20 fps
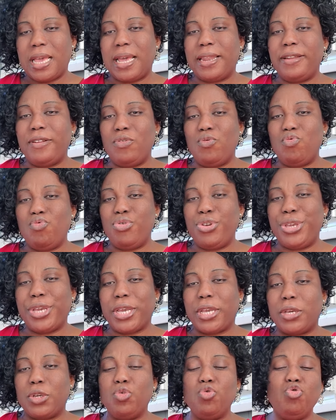
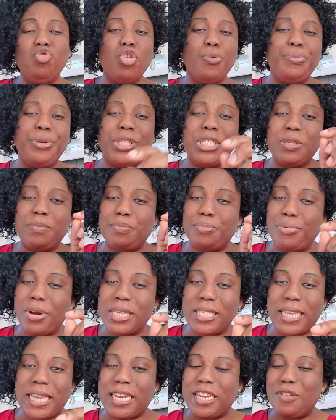Hallelujah. You will not be
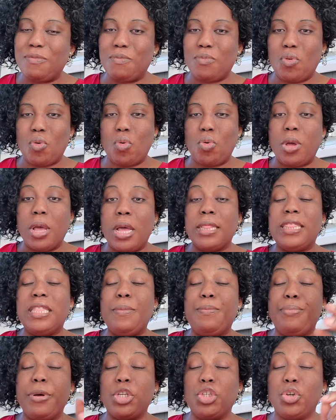depressed anymore.
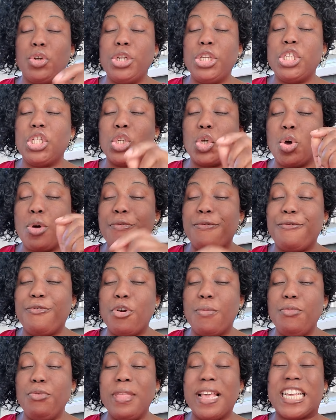Depression is gone
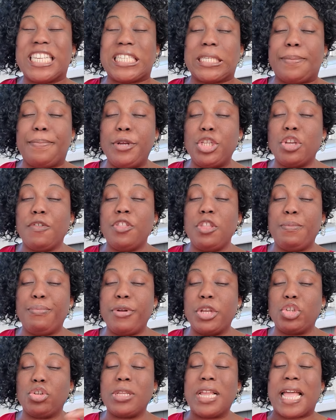from you. That spirit of
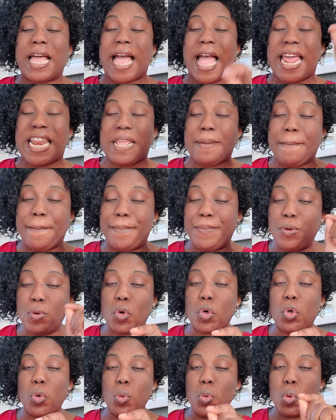depression, I
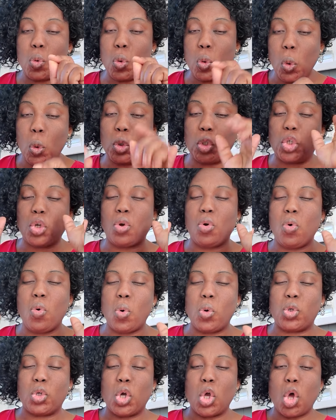rebuke you. Lose your
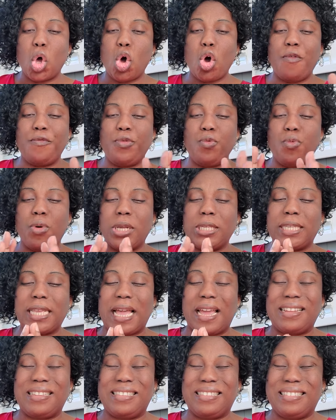hold of the ones
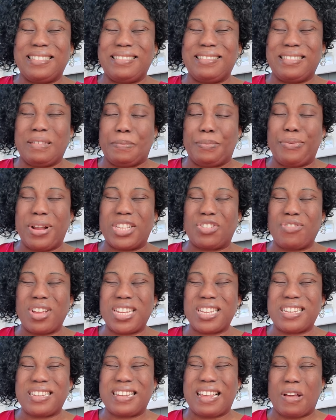that are depressed
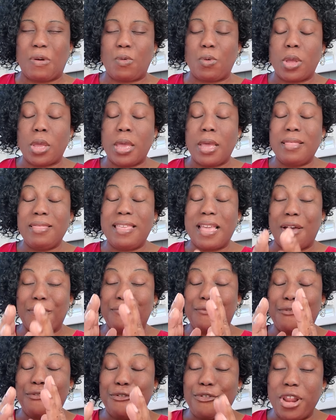right now. They are
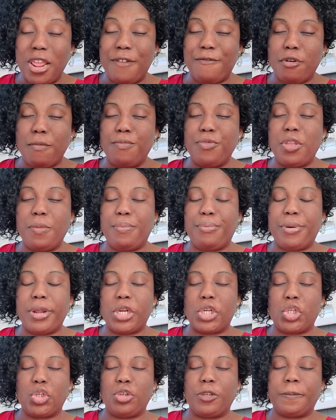free from
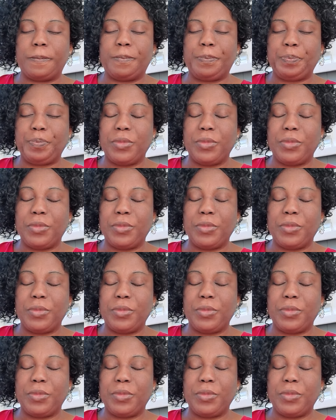depression.